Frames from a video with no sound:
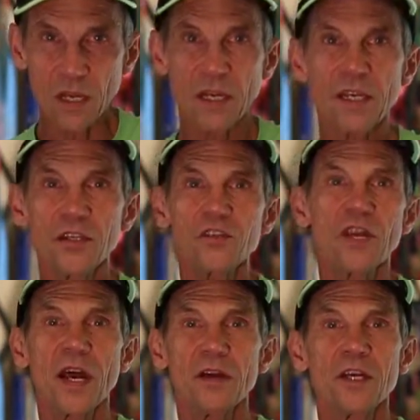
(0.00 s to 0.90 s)
ease
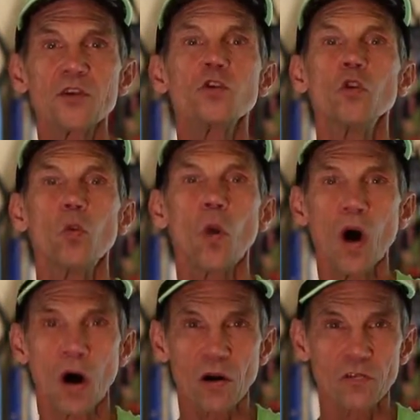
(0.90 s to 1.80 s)
down into a
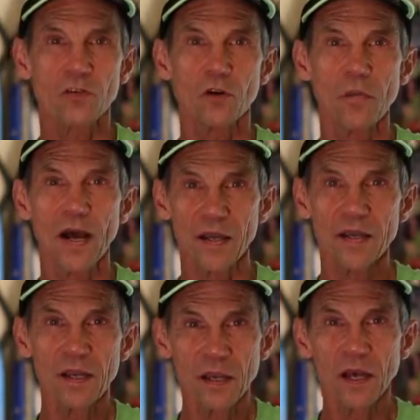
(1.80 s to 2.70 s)
walk for about
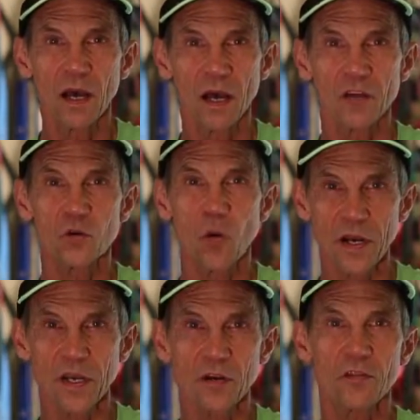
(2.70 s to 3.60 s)

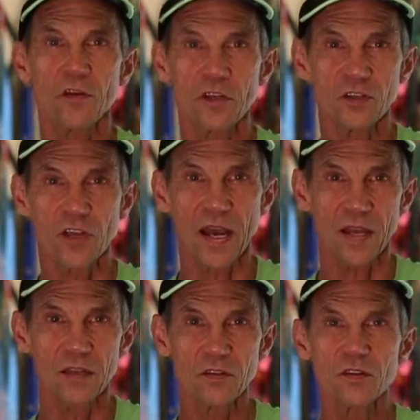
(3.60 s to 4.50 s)
20 or 30
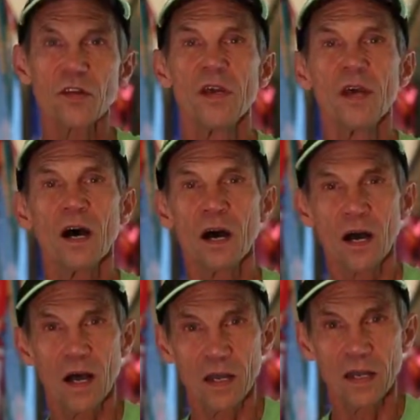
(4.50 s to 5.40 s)
seconds.
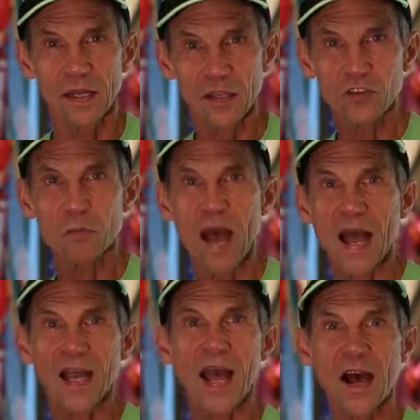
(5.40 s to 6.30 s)
Ease
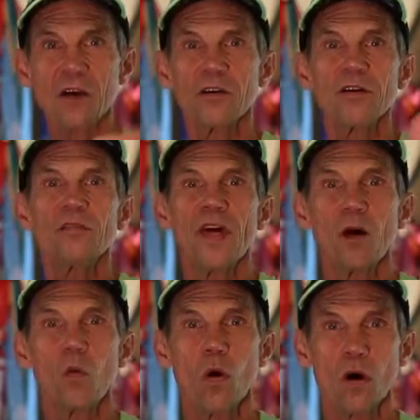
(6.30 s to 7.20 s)
back out of
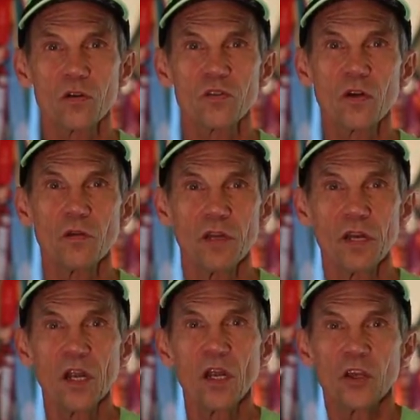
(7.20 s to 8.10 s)
that walk so that
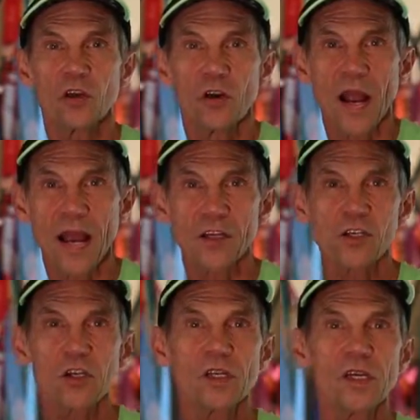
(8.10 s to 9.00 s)
you're
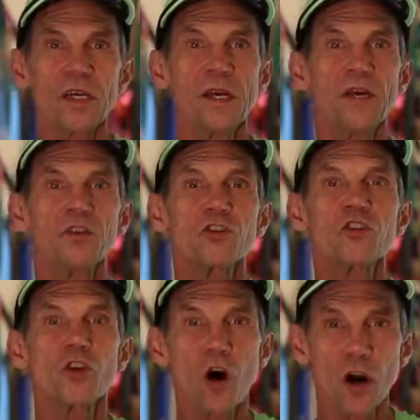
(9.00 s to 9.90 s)
actually
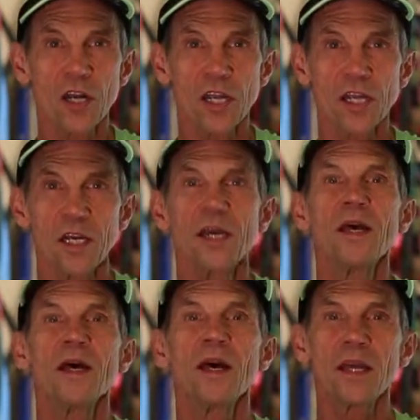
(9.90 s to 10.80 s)
starting
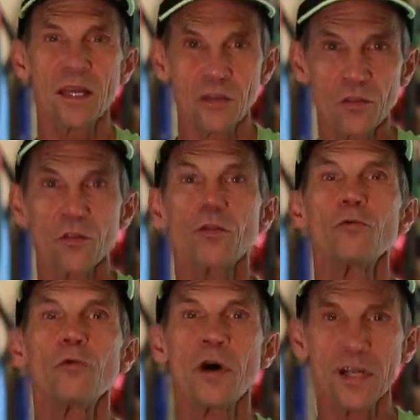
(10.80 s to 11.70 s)
in the
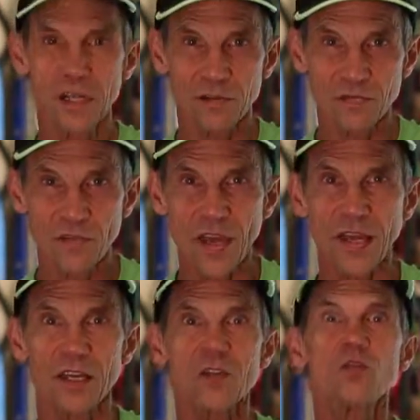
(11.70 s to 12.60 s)
running
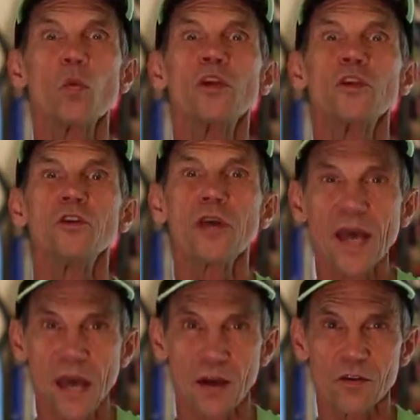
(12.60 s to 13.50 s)
phase when you count.